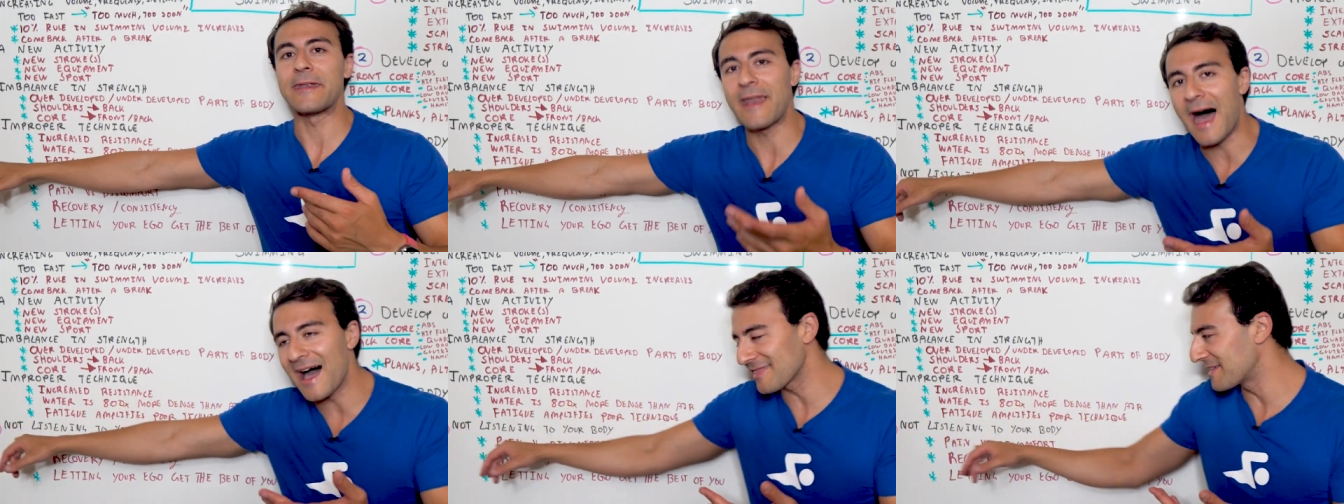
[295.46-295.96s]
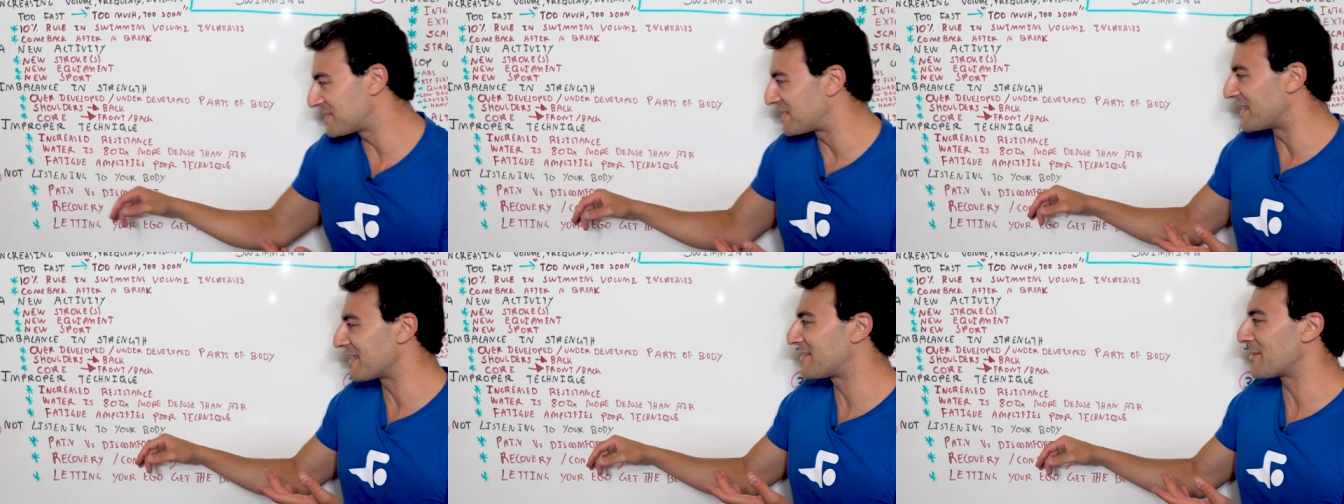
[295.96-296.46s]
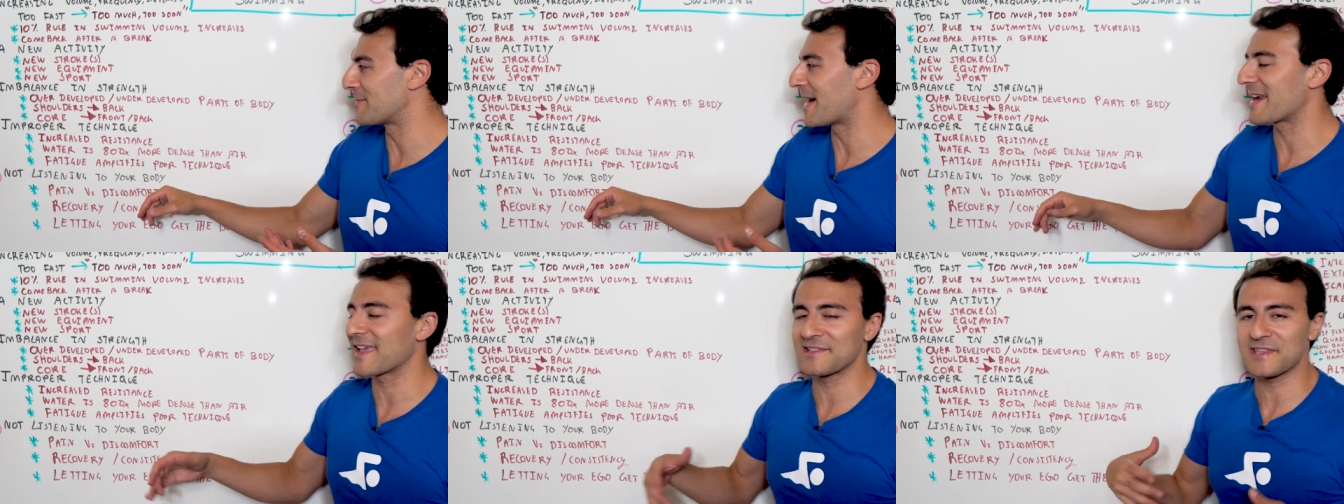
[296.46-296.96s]
Not listening to your
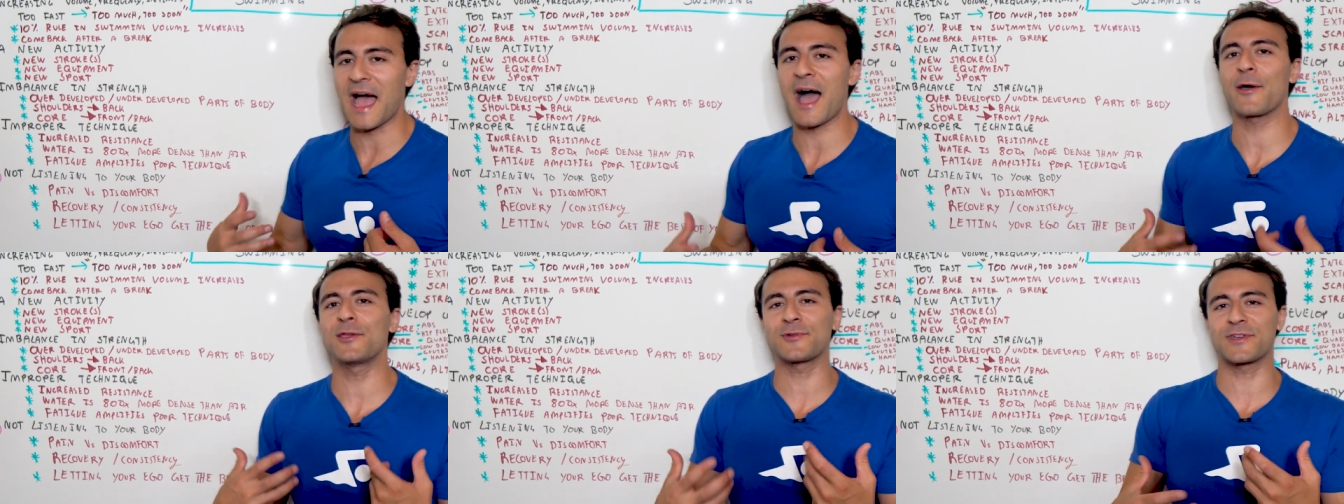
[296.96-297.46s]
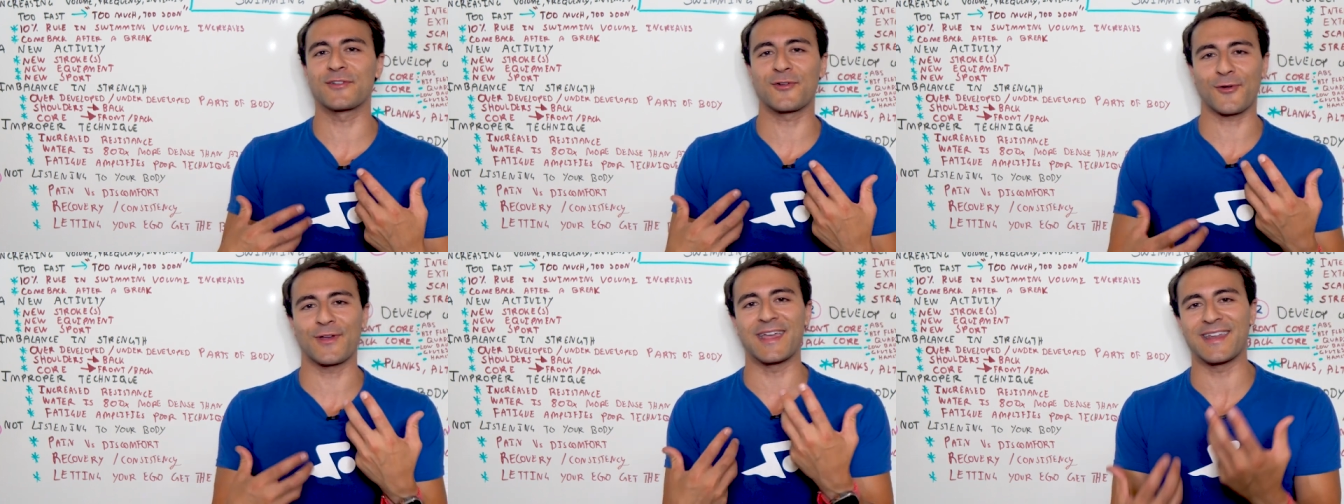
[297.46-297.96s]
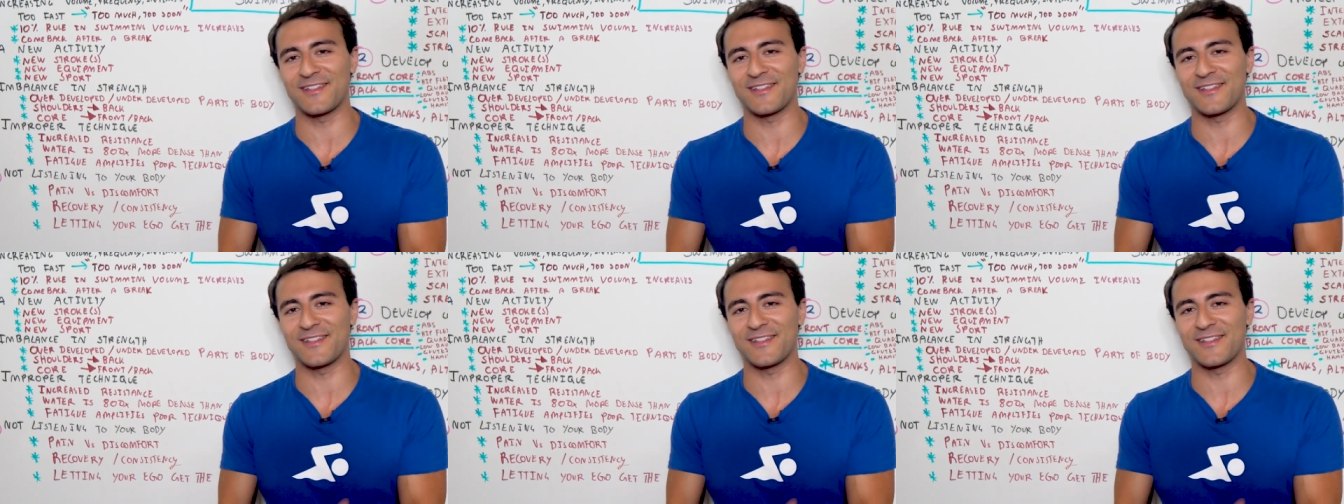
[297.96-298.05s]
body is how you can create